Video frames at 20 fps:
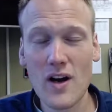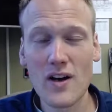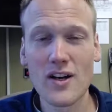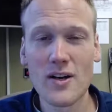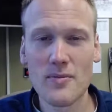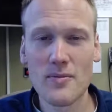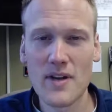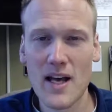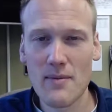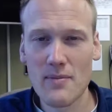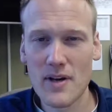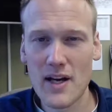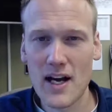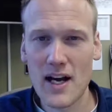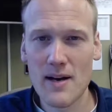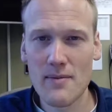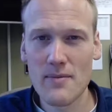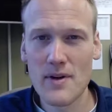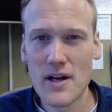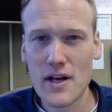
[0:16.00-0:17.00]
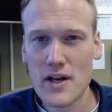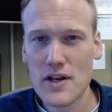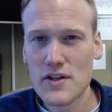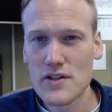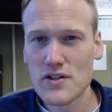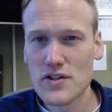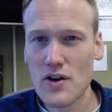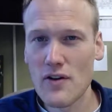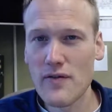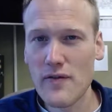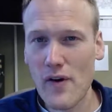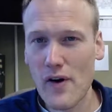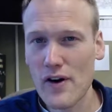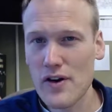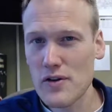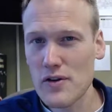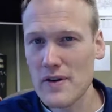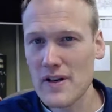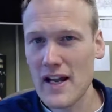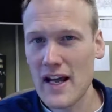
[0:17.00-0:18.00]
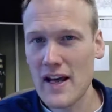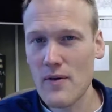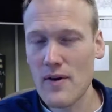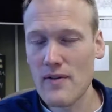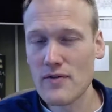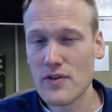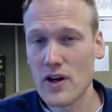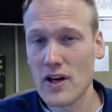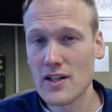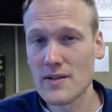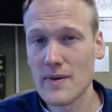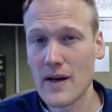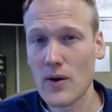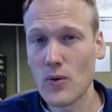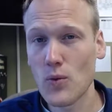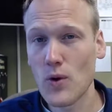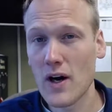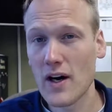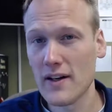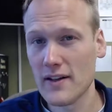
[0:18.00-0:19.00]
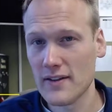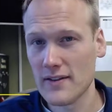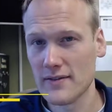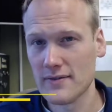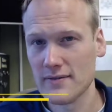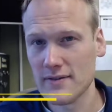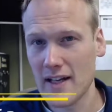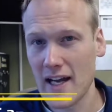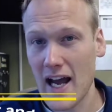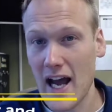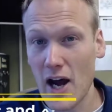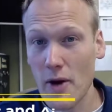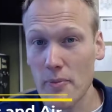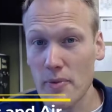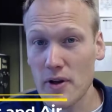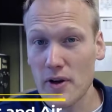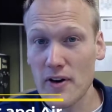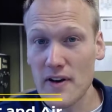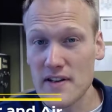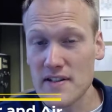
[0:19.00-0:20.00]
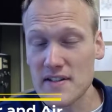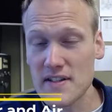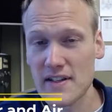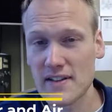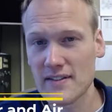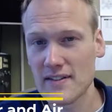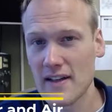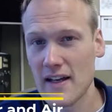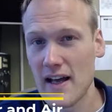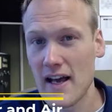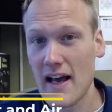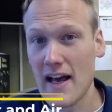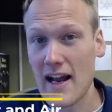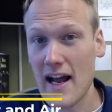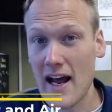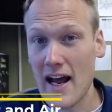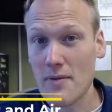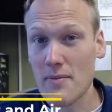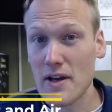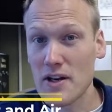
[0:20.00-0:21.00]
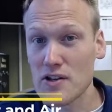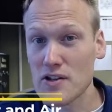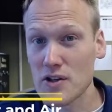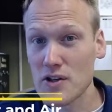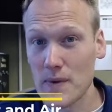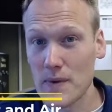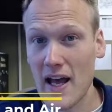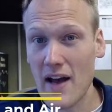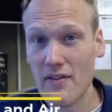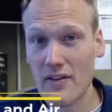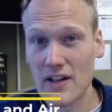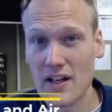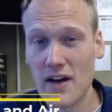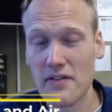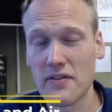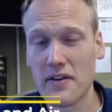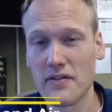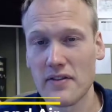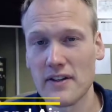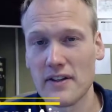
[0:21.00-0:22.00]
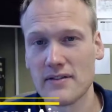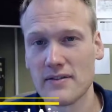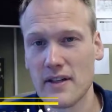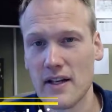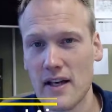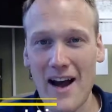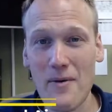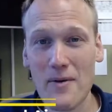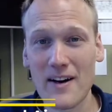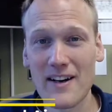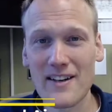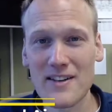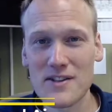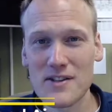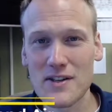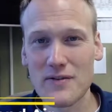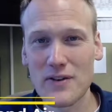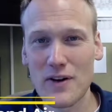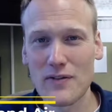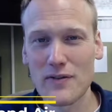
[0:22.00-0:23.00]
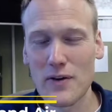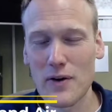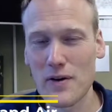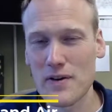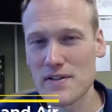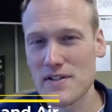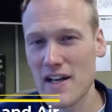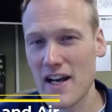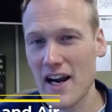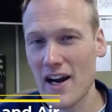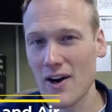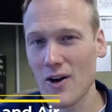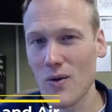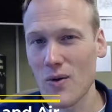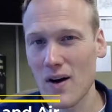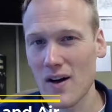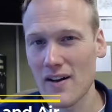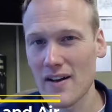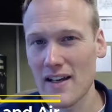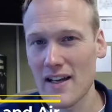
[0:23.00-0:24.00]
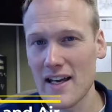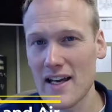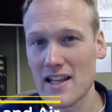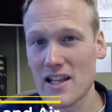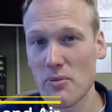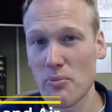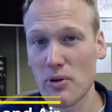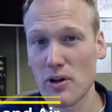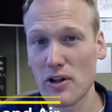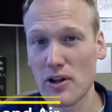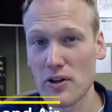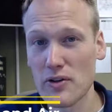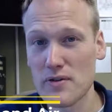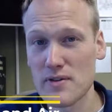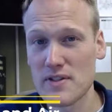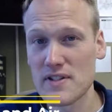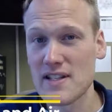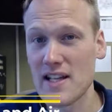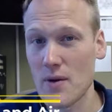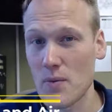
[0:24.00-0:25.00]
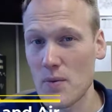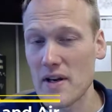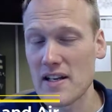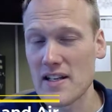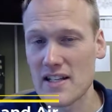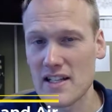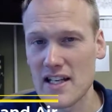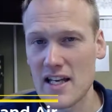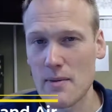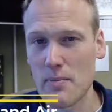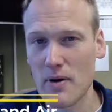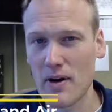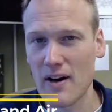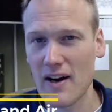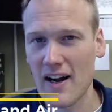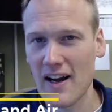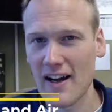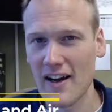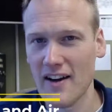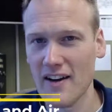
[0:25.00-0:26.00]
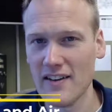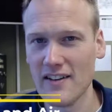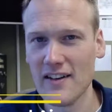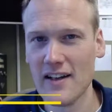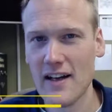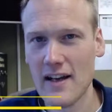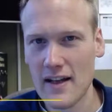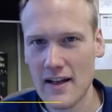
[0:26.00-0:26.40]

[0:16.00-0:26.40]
Welcome, ChemCom. So far in Unit 8, we've talked about water. How pure is it? and how to make sure we have enough of it. Now we're going to shift our focus to air quality and the pollutants that we need to keep our eye on.